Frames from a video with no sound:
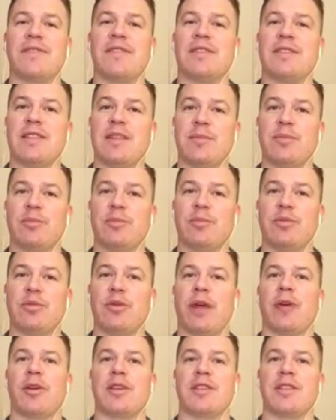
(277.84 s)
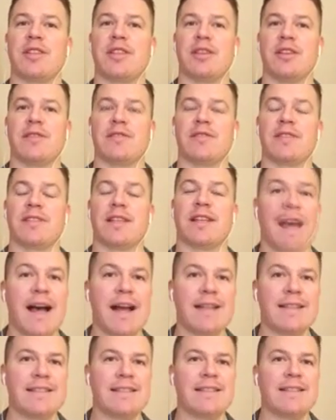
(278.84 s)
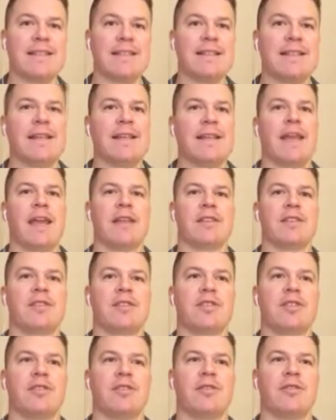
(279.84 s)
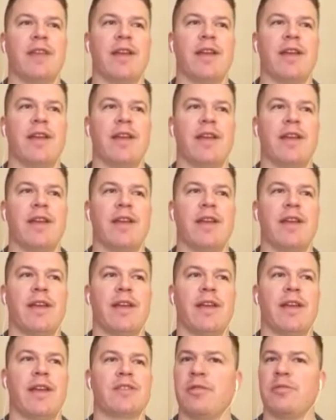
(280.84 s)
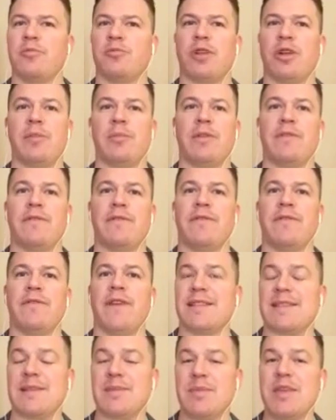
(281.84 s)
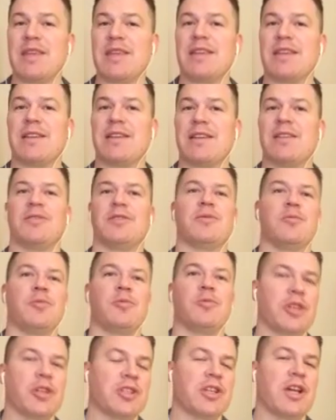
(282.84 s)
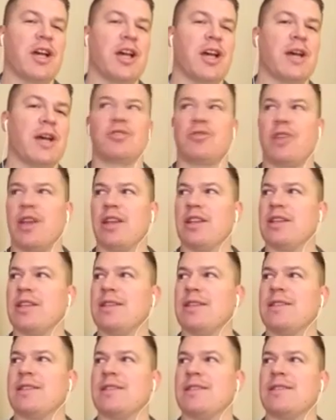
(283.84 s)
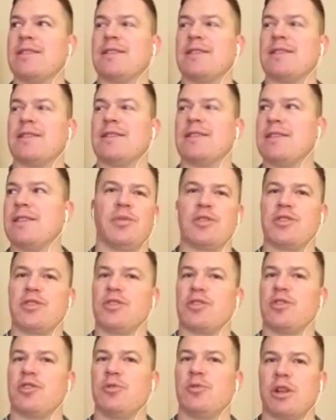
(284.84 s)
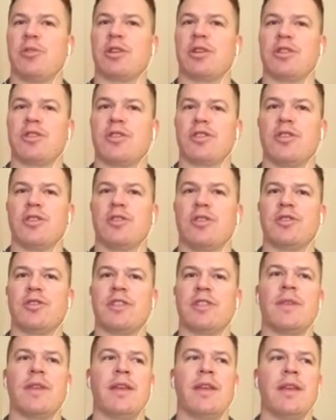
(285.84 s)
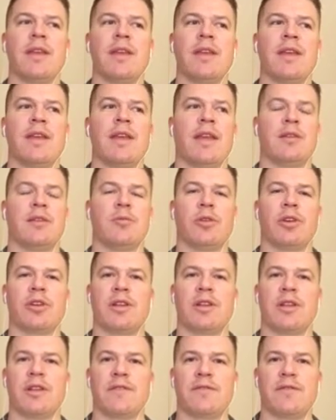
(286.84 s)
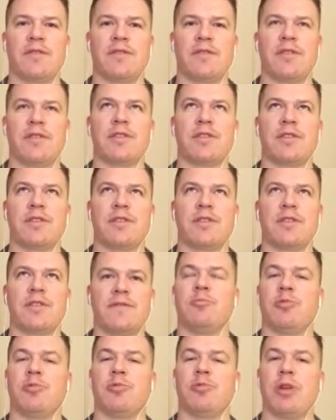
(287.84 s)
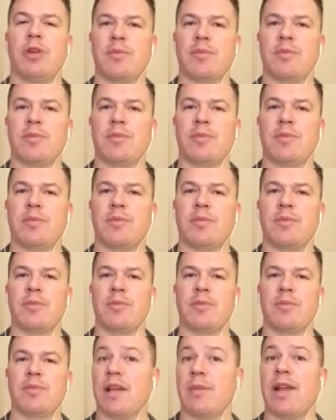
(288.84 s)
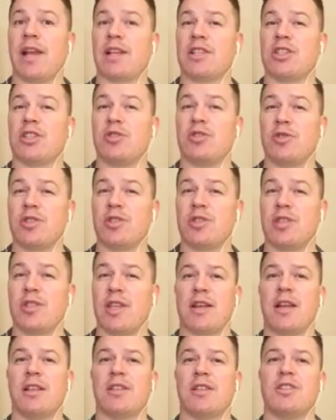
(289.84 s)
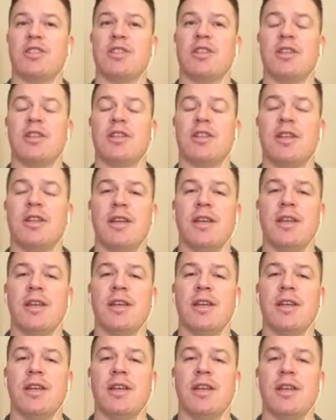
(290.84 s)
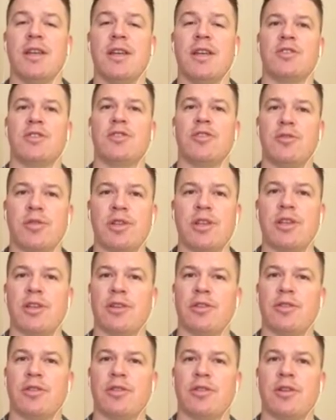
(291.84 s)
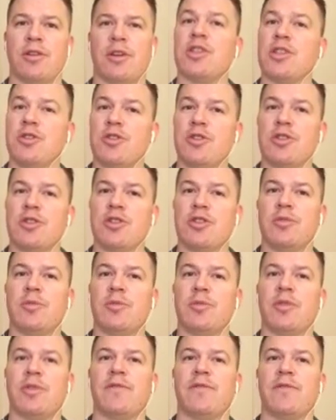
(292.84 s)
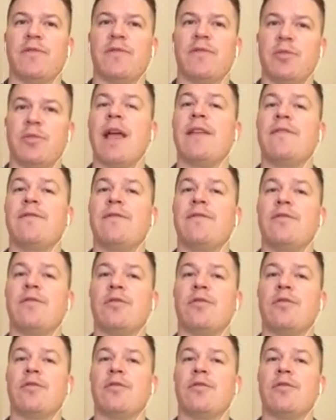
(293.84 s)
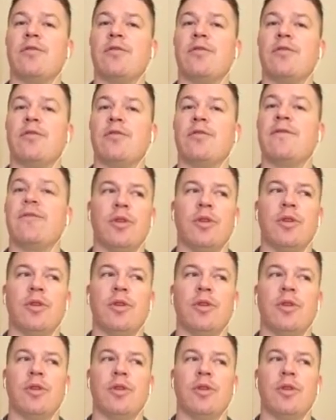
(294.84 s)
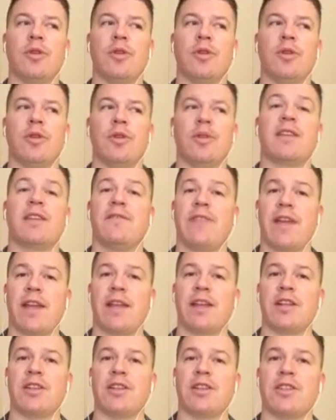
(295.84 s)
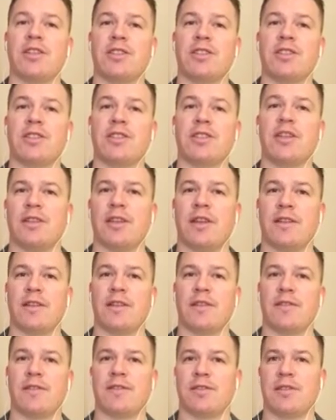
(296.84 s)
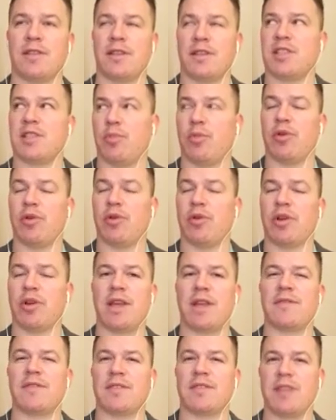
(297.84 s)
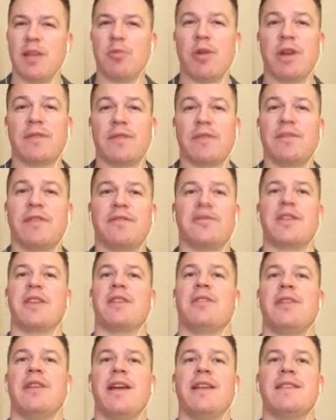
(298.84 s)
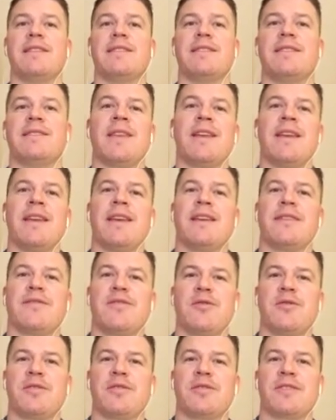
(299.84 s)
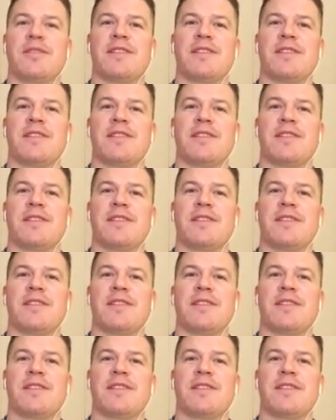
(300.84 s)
we have to deprogram ourselves a lot, and so now I just go around where I'm invited to speak. I'll do workshops and trainings, personal one-on-one consulting, and working on different websites to scale this up and actually use technology as you're doing here on YouTube and various platforms to really take advantage that at this point we have somewhat of a free internet, and of course